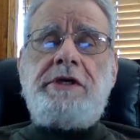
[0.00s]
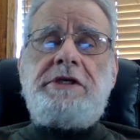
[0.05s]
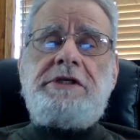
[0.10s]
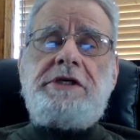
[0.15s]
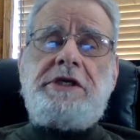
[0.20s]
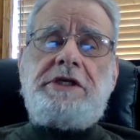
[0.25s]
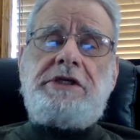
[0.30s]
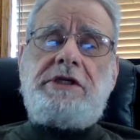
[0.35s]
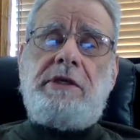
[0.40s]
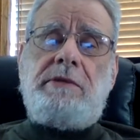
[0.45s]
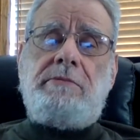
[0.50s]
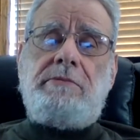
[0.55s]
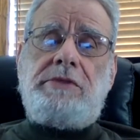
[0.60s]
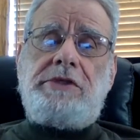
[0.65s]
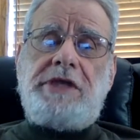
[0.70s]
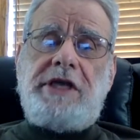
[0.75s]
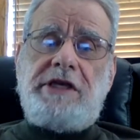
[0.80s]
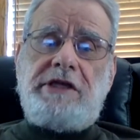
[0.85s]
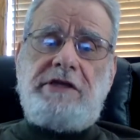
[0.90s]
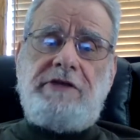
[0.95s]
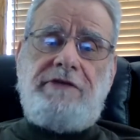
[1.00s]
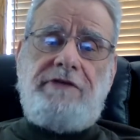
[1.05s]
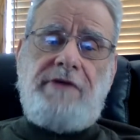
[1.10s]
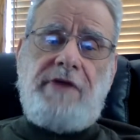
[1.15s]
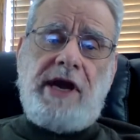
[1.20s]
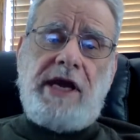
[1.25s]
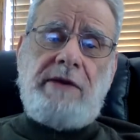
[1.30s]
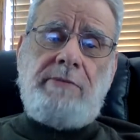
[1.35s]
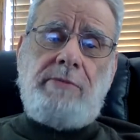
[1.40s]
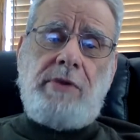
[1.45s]
systems, as
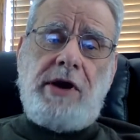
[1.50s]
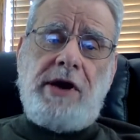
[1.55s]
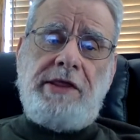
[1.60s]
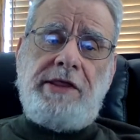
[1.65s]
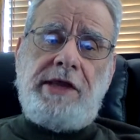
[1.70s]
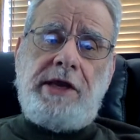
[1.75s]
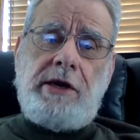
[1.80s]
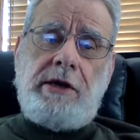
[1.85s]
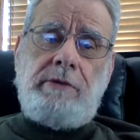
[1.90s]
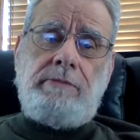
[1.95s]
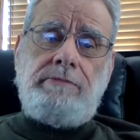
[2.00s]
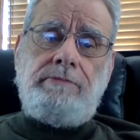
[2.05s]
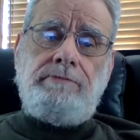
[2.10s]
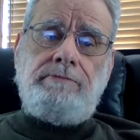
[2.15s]
defined by their